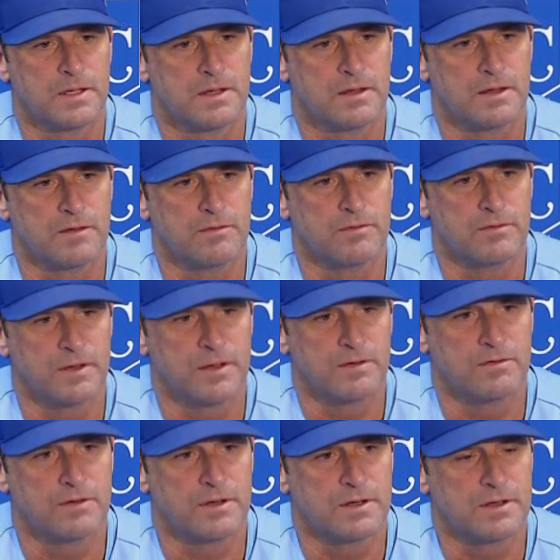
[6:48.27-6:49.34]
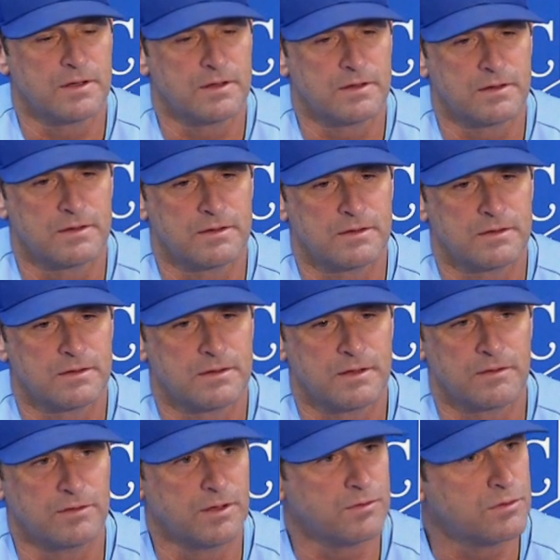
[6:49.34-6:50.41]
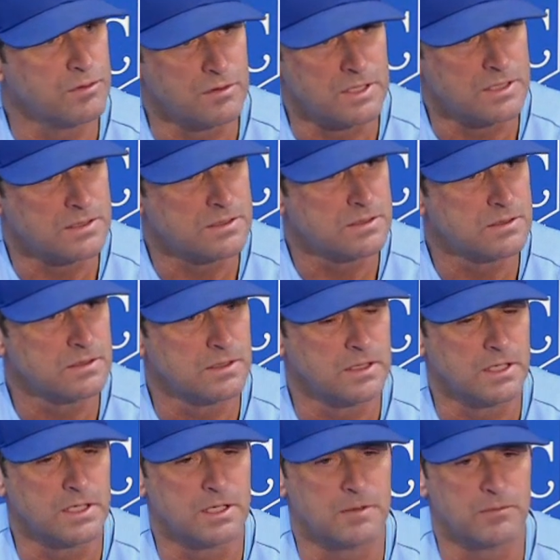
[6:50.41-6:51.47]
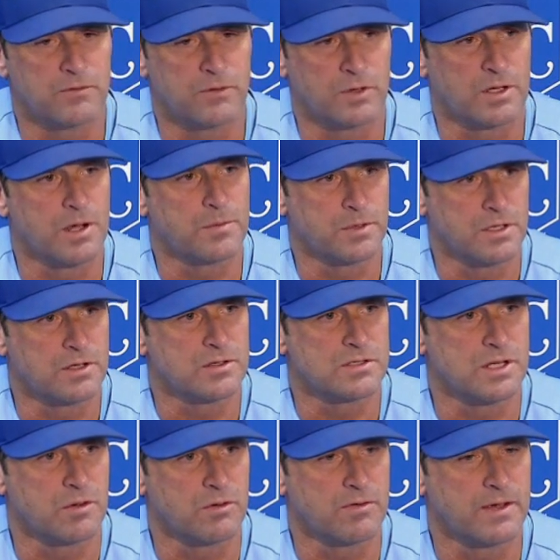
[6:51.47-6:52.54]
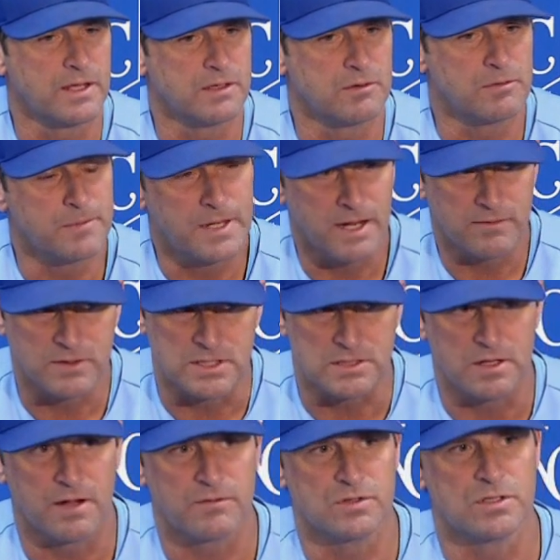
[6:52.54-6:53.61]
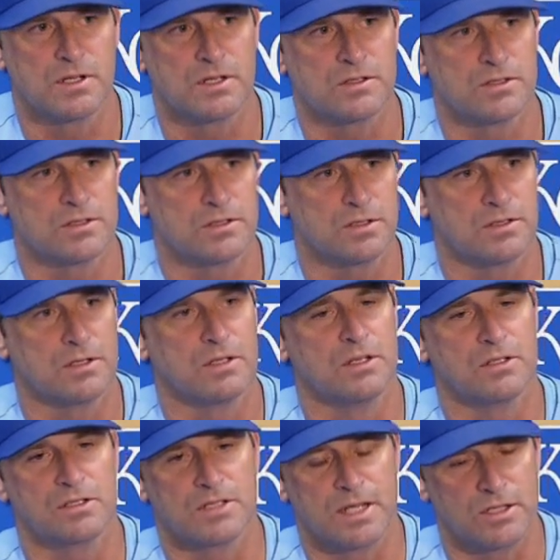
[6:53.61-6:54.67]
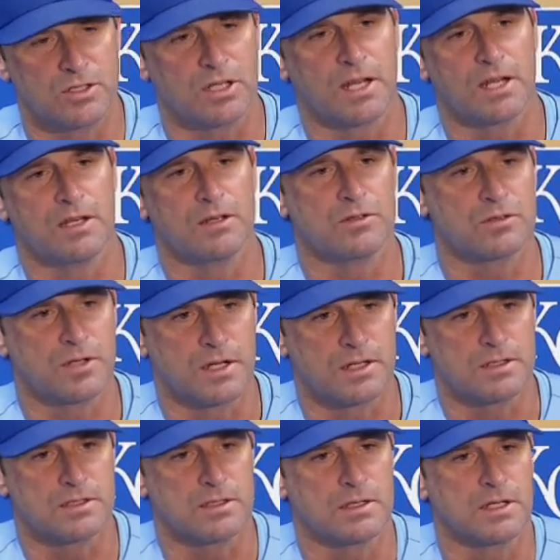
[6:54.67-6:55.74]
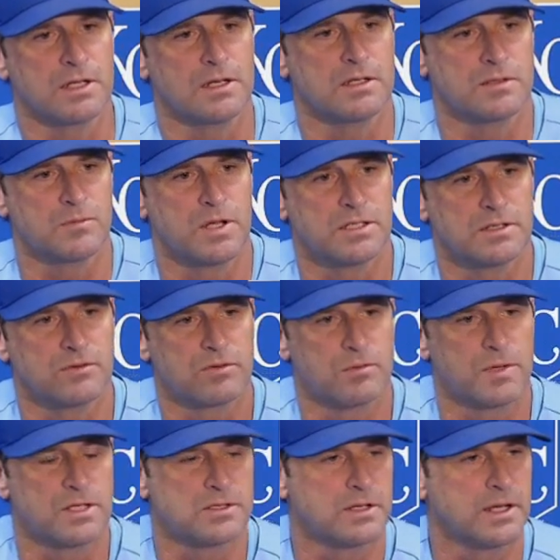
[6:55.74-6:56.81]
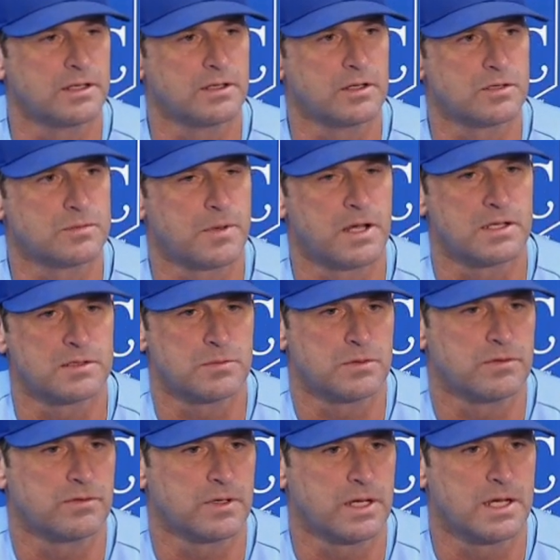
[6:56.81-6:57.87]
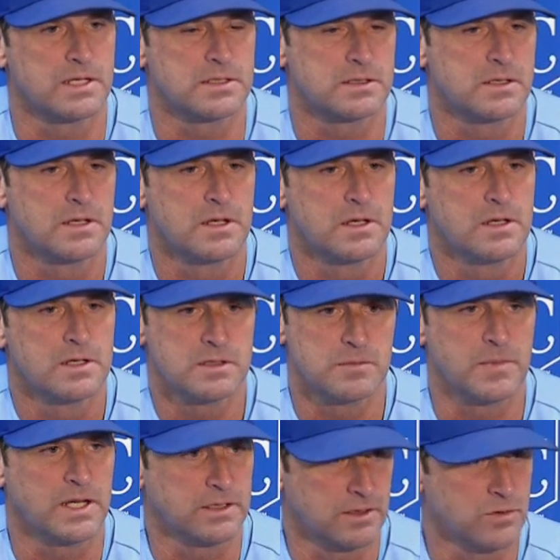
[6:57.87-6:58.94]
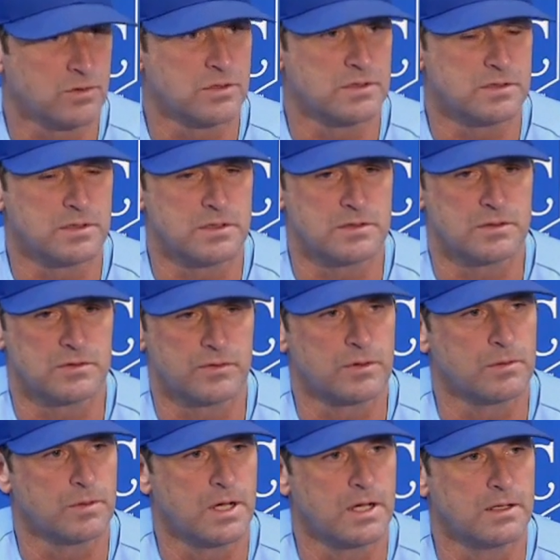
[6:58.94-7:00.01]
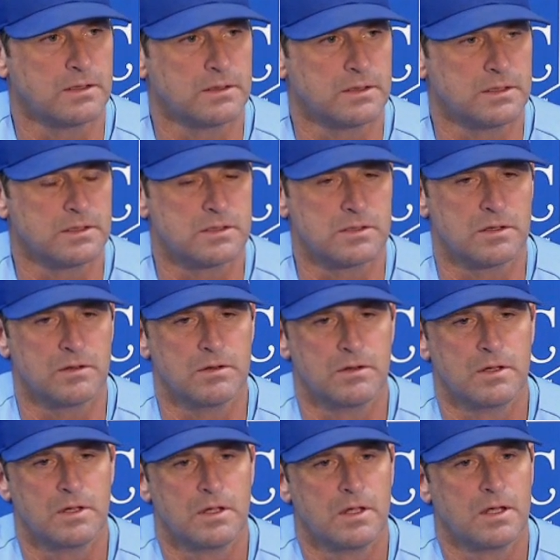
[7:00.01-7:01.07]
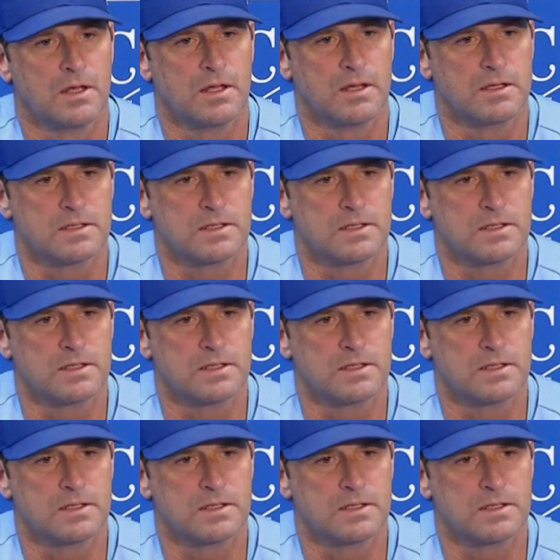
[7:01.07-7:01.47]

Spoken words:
they've lived through this for a couple of years now. We've been having these conversations and just educating and trying to get as much information out there as possible for guys to make those decisions for a while. And so this